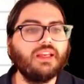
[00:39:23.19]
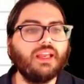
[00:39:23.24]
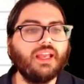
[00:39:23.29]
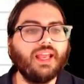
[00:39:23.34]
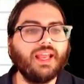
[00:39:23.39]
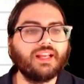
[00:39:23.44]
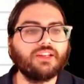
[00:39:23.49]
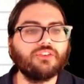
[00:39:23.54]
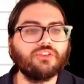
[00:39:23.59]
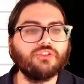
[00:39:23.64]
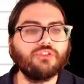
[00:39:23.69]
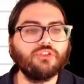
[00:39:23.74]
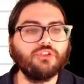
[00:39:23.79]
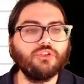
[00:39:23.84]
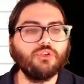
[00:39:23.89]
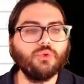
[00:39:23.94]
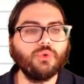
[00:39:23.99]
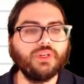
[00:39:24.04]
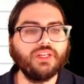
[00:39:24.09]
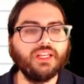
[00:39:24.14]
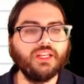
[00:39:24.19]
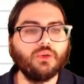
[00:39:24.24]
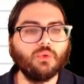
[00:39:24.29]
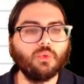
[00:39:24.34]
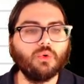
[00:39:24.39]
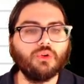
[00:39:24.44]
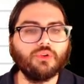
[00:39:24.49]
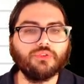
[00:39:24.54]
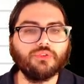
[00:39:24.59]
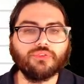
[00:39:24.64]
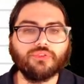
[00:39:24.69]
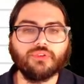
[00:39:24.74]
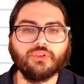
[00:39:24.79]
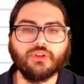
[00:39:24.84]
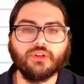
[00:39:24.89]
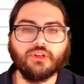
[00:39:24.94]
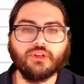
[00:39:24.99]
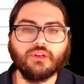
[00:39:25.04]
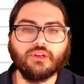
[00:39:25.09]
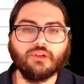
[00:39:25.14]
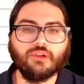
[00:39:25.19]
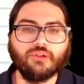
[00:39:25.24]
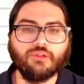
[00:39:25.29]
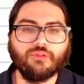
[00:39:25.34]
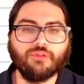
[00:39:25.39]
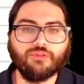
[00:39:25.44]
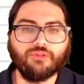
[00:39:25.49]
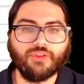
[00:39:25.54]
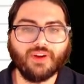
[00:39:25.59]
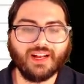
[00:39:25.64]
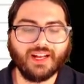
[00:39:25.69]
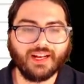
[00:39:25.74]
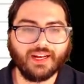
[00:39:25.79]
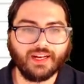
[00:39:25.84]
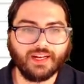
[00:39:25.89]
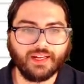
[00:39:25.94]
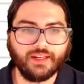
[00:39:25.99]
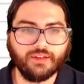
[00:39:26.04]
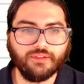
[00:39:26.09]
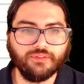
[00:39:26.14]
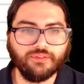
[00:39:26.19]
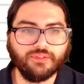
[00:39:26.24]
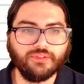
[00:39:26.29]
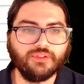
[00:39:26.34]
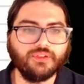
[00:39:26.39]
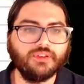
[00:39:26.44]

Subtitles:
x2 equals 5.